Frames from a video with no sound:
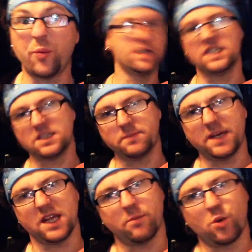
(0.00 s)
This is a
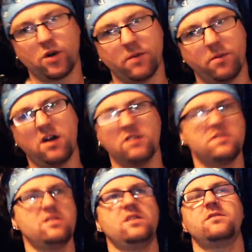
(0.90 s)
bit the boring part,
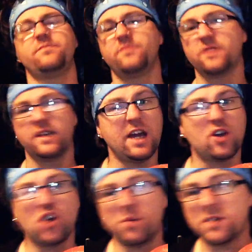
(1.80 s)
so get a
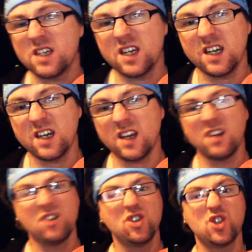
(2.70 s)
cup of tea,
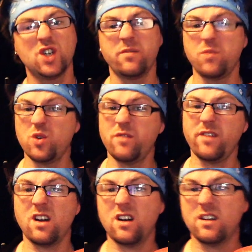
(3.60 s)
shove a movie
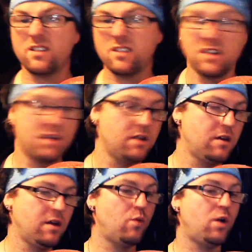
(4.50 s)
on
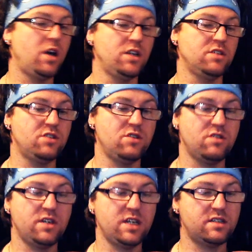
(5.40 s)
while you do
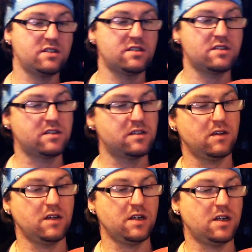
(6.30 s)
this,
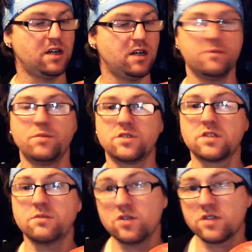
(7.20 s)
you know, put some
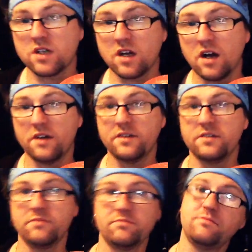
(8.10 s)
music on,
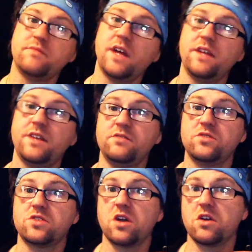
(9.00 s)
and then
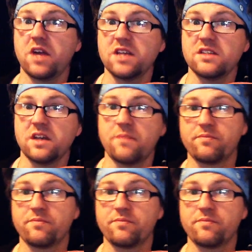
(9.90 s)
just go crazy.